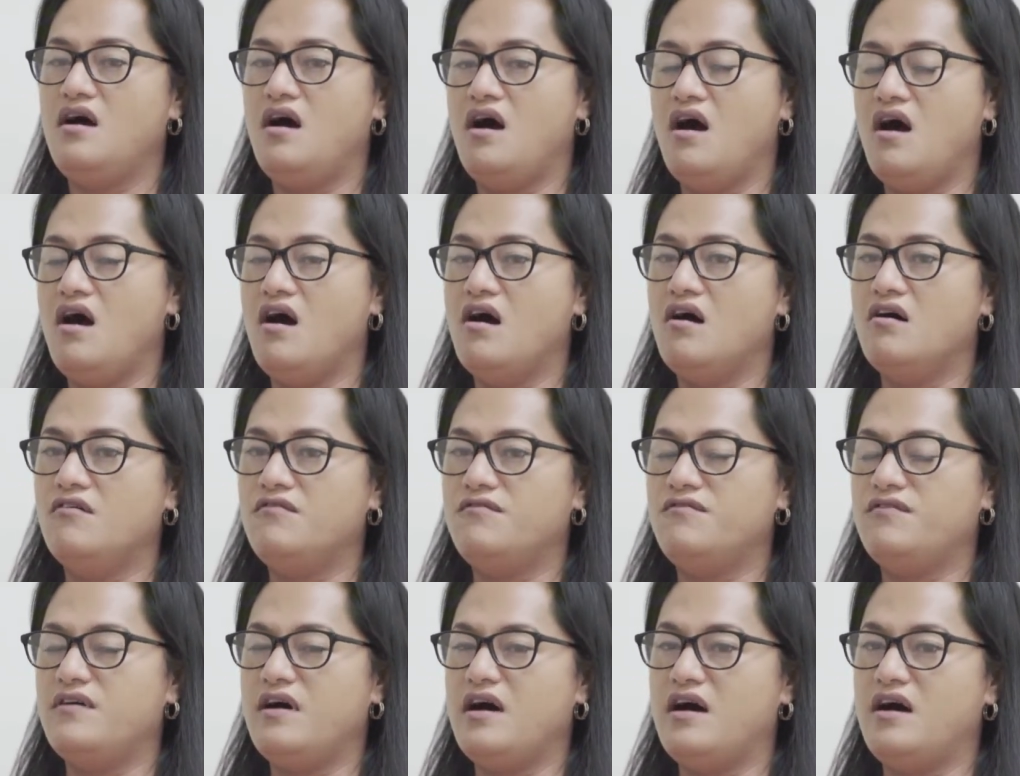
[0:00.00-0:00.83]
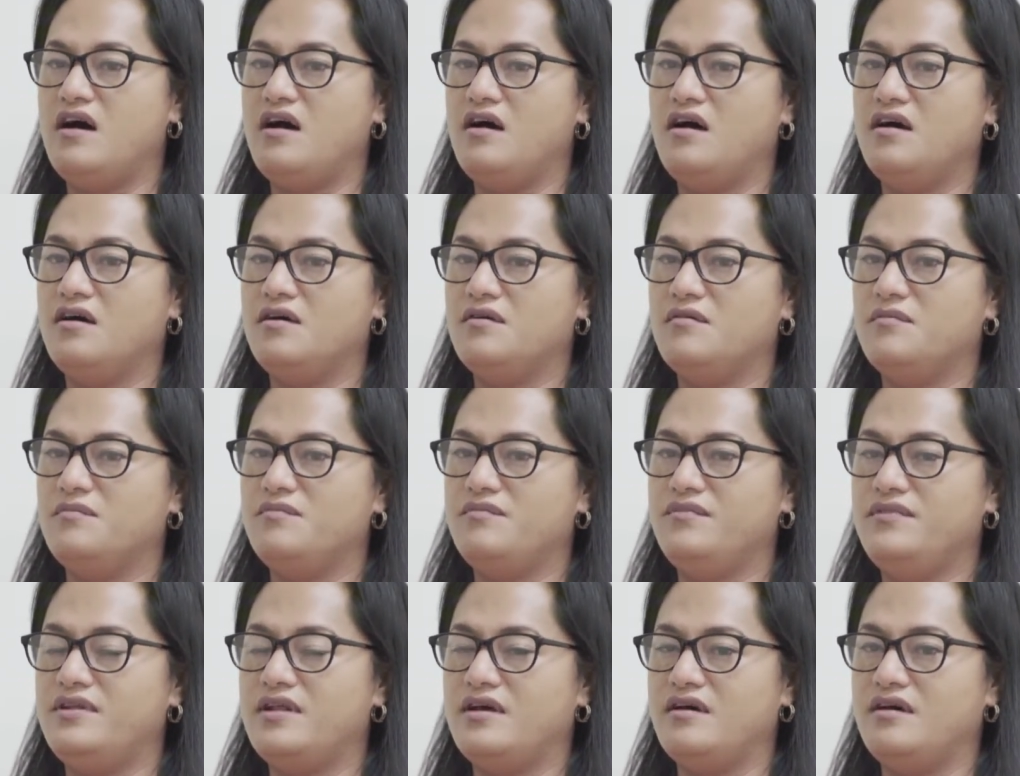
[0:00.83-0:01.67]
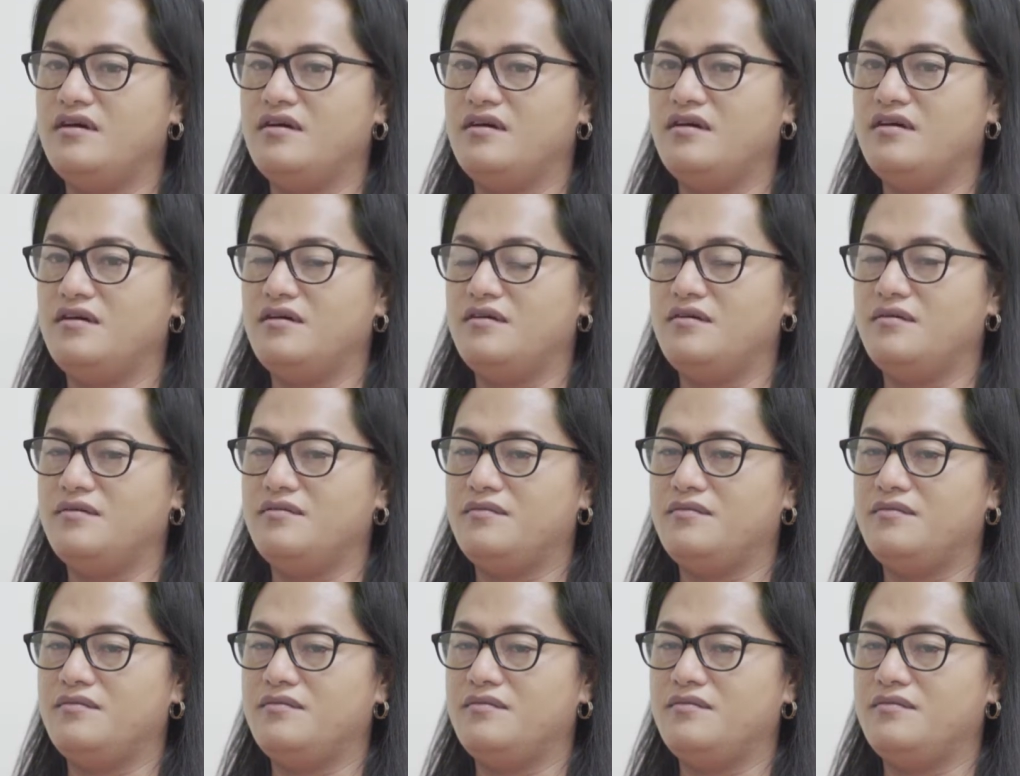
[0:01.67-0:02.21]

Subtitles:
of the